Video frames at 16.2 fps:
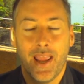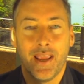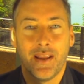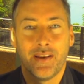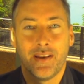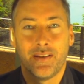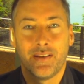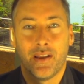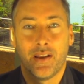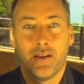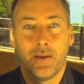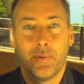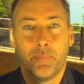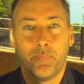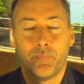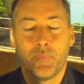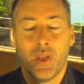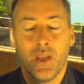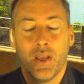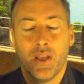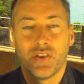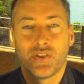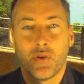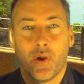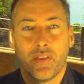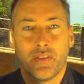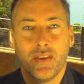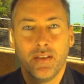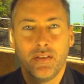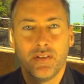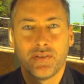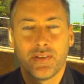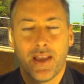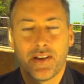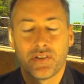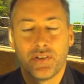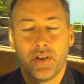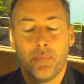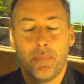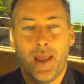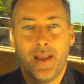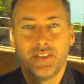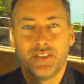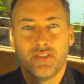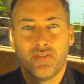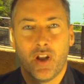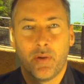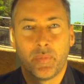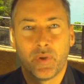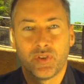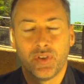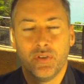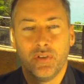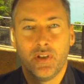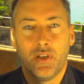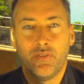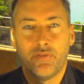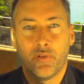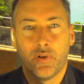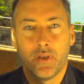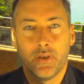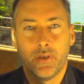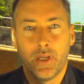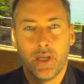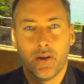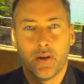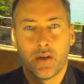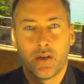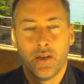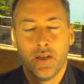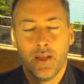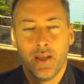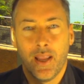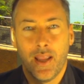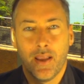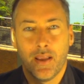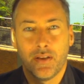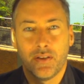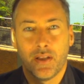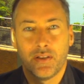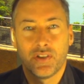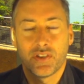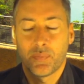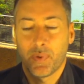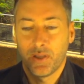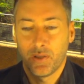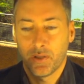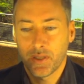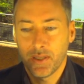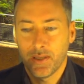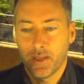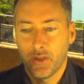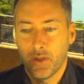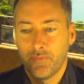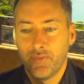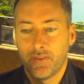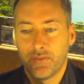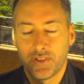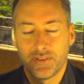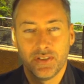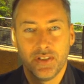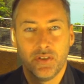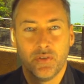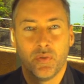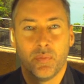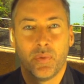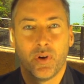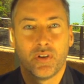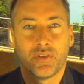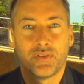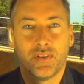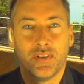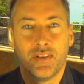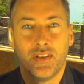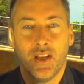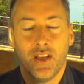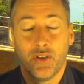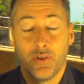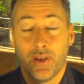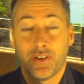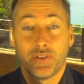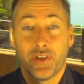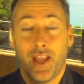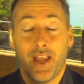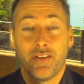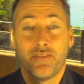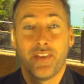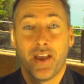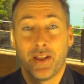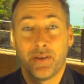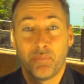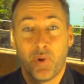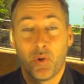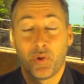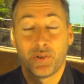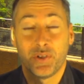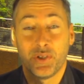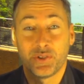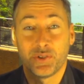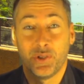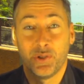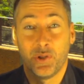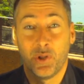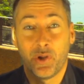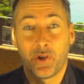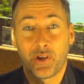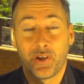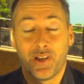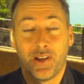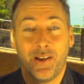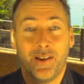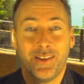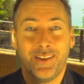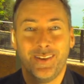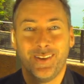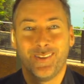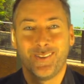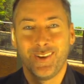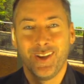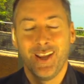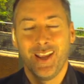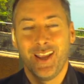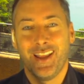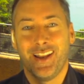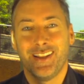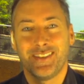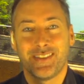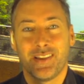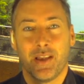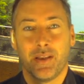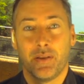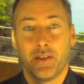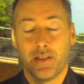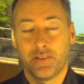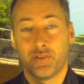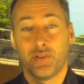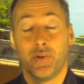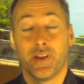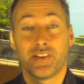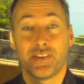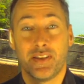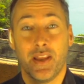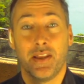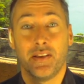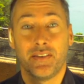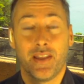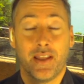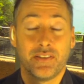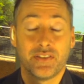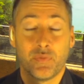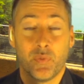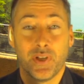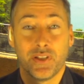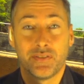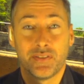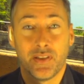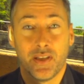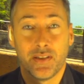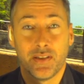And so I think there's actually a massive opportunity for you here. And just by looking at you, I've never seen you in person, you actually have that politician look. You know, it is to an extent, that's what